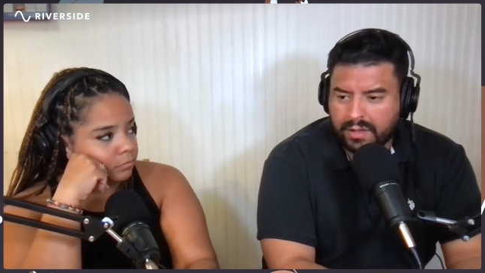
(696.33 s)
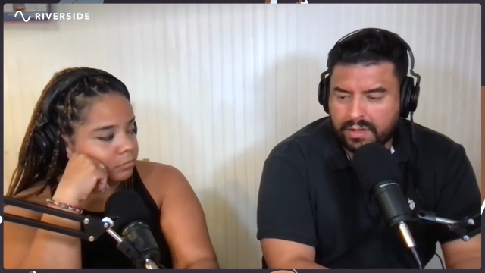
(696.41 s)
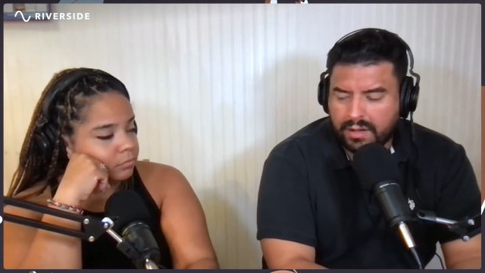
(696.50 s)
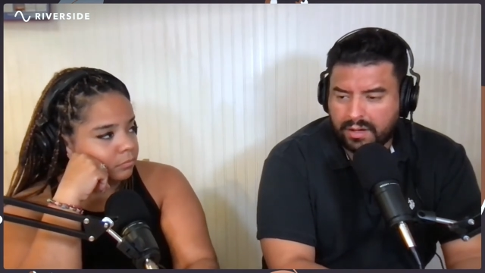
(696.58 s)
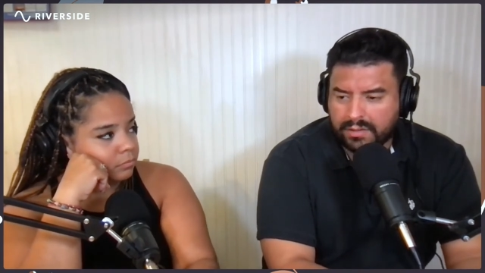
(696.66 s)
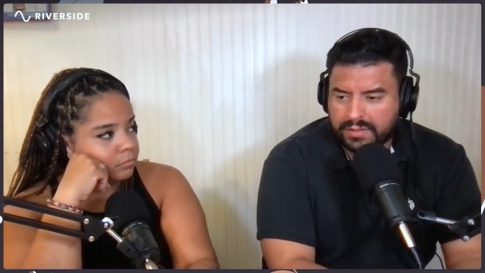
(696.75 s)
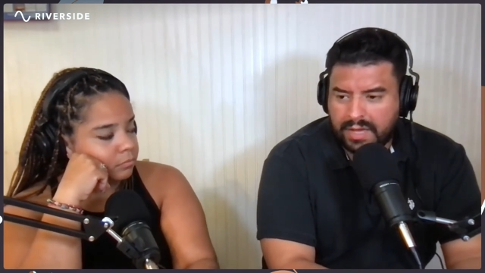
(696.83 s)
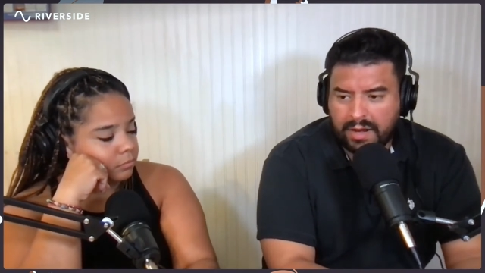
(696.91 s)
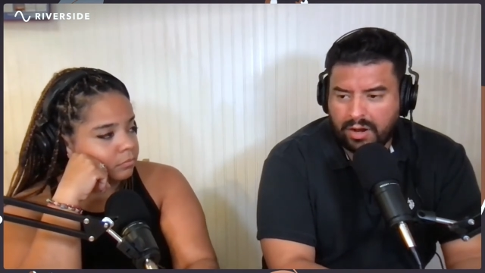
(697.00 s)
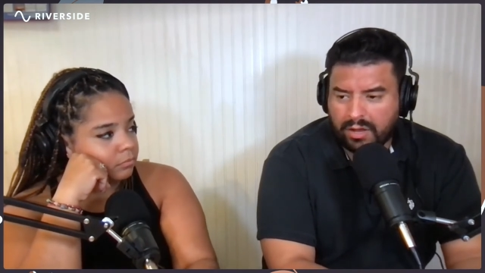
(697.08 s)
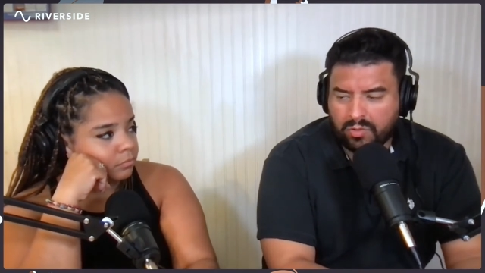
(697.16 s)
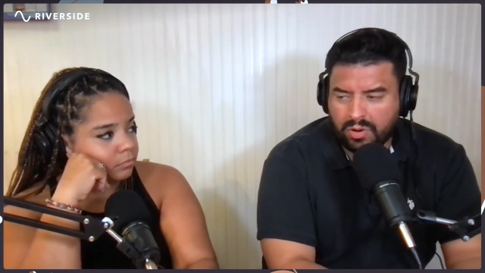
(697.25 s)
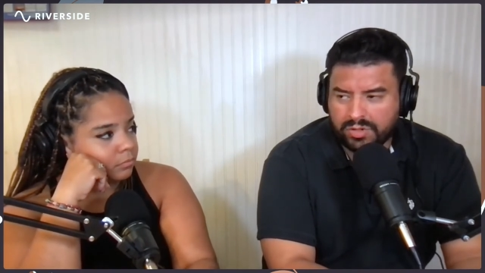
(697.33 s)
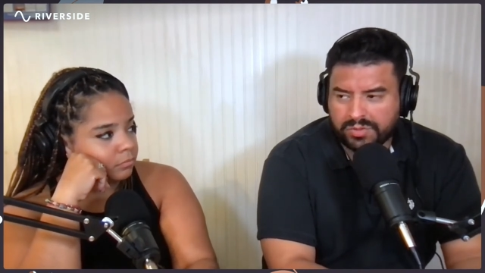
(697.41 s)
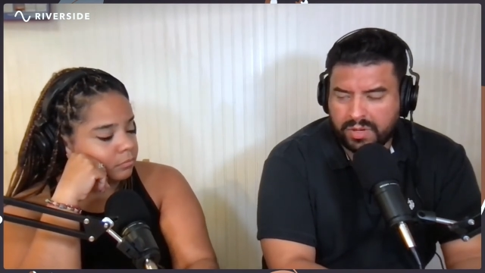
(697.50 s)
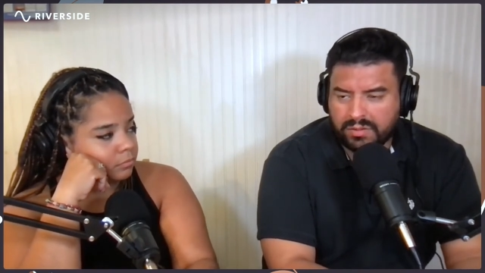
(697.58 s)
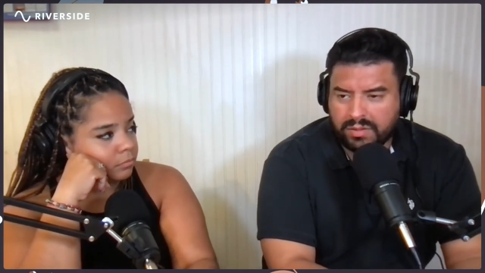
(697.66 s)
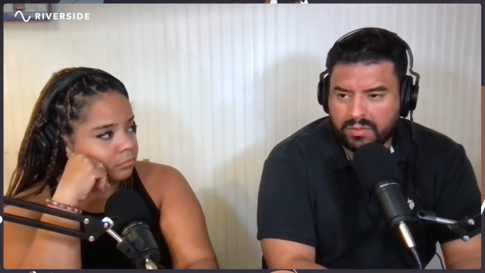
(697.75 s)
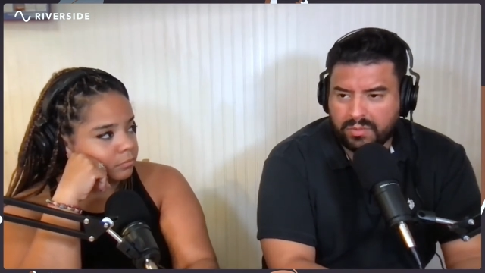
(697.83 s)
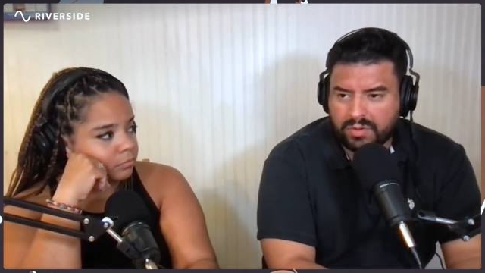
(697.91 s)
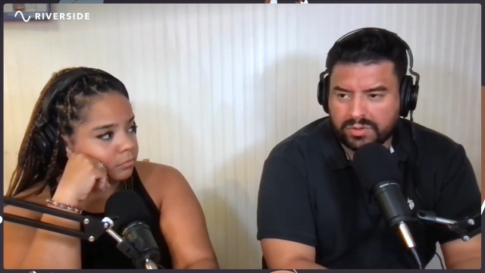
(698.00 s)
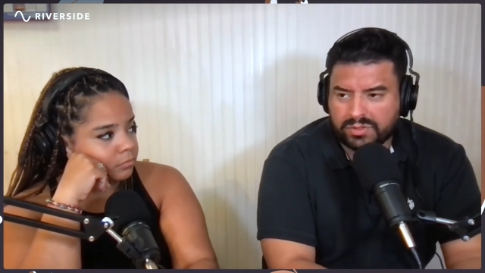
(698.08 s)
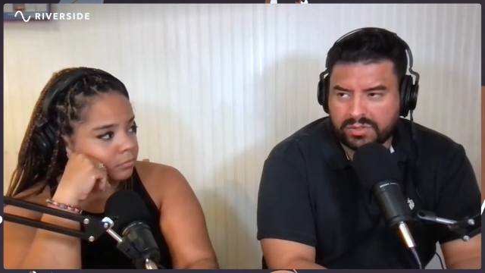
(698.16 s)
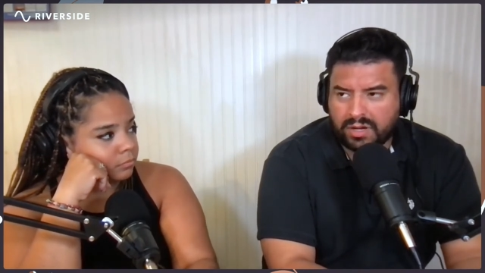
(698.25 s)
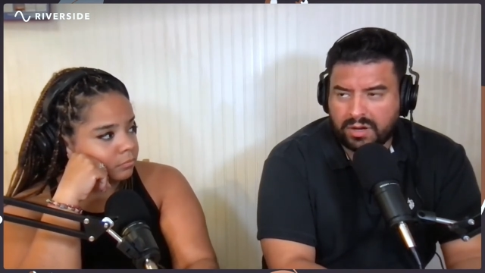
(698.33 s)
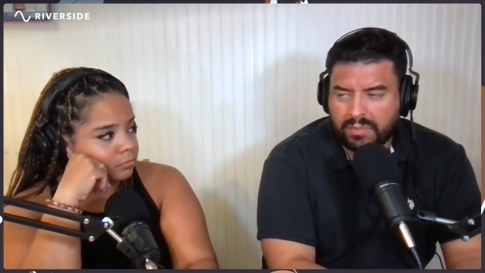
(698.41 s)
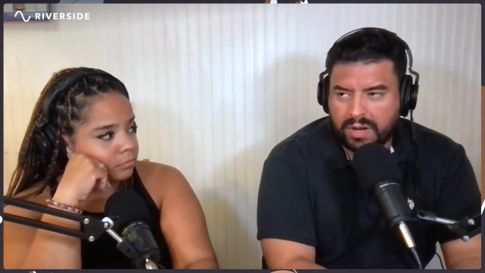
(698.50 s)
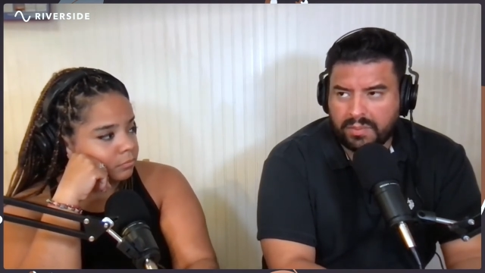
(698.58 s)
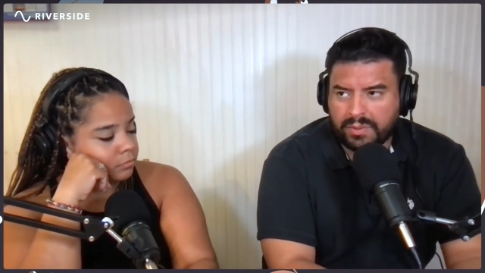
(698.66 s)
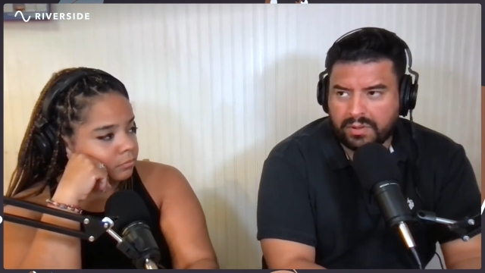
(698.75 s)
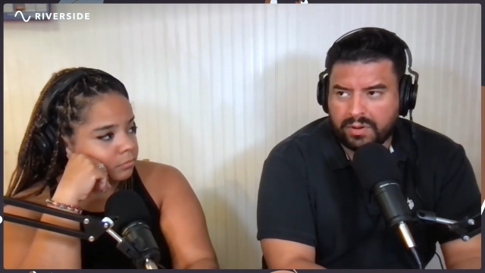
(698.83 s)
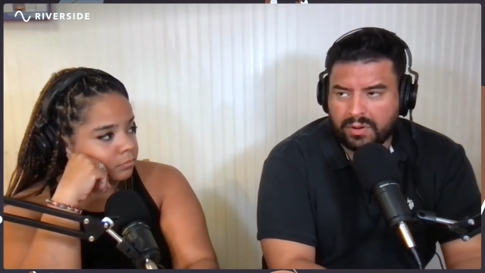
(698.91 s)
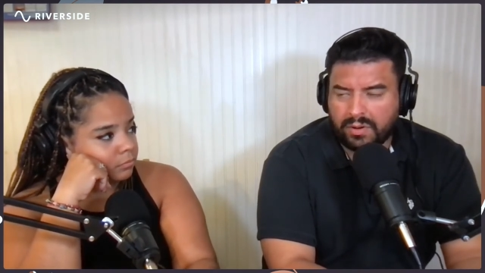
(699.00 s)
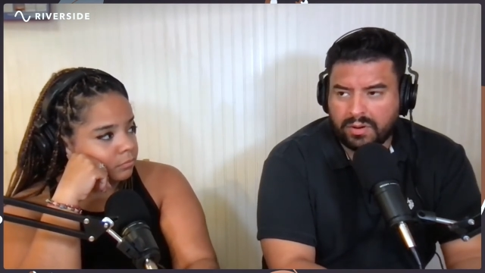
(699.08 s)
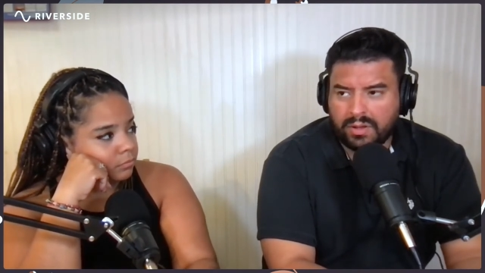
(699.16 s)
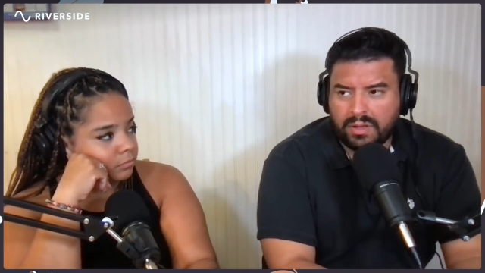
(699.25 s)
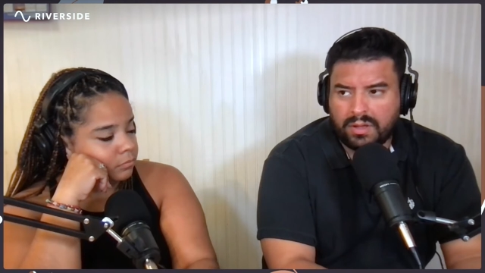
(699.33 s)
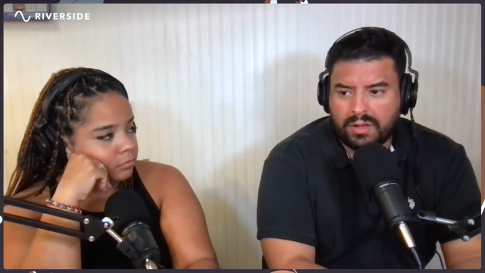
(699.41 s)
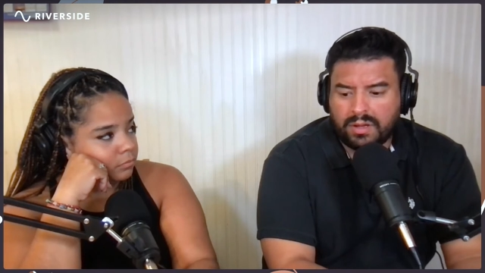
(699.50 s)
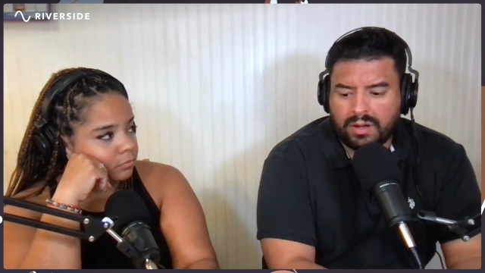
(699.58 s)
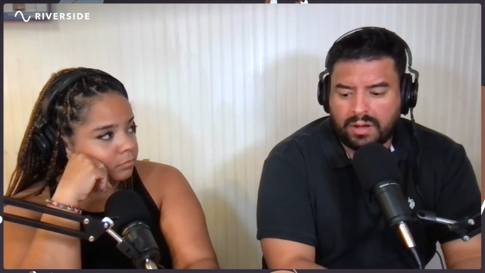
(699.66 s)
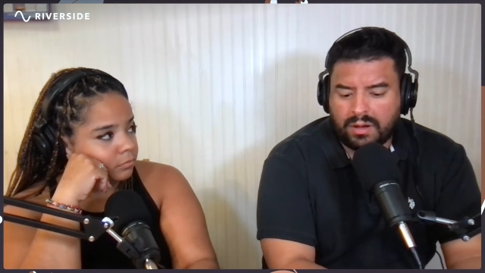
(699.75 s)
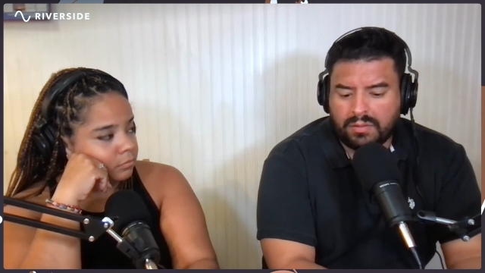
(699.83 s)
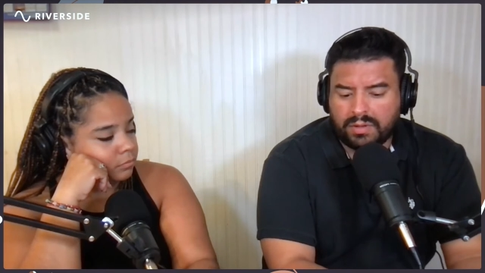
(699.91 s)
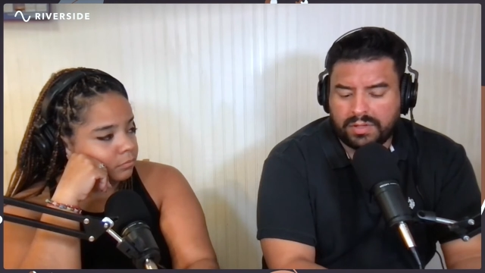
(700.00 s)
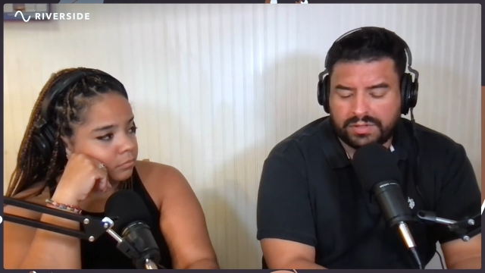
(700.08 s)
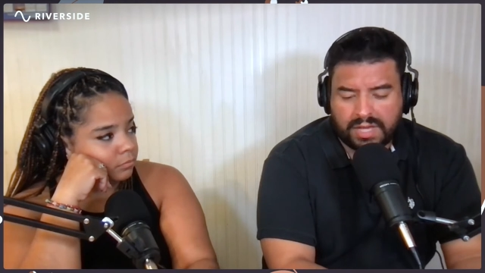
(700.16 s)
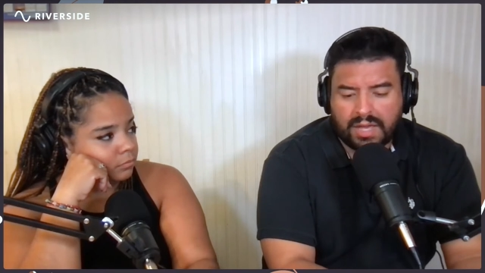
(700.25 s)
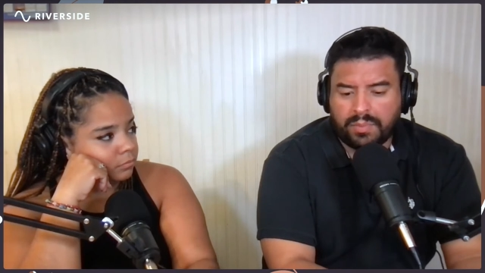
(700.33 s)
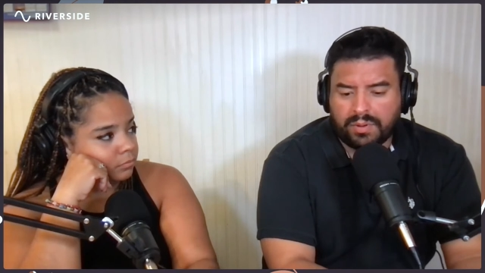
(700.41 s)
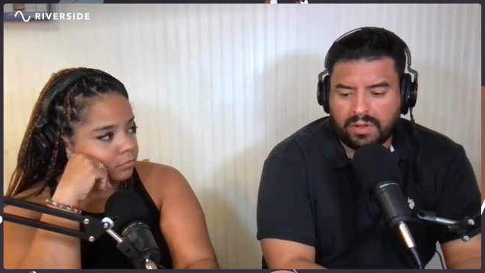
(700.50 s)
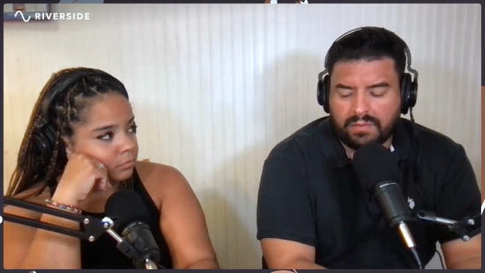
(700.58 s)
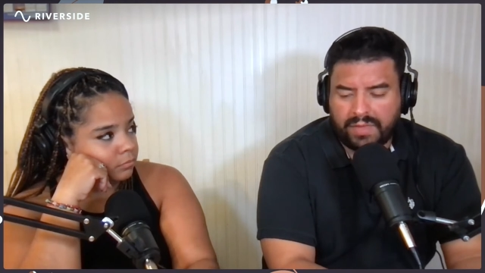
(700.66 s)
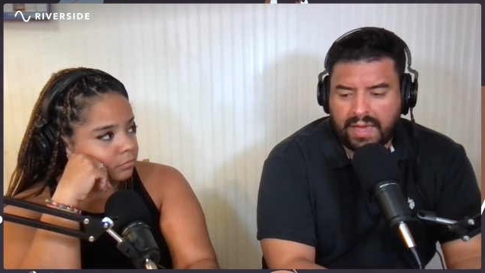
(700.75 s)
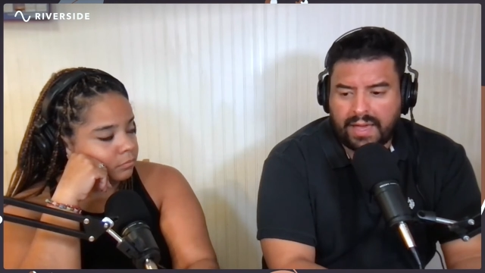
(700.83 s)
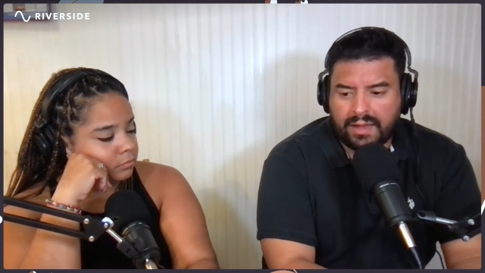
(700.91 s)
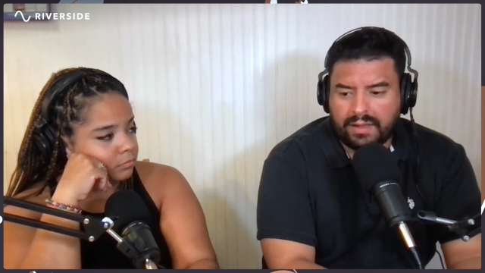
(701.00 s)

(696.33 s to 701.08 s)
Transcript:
Speaker 1: Uh, Dan Aykroyd is probably the most uh, popular uh, example of that.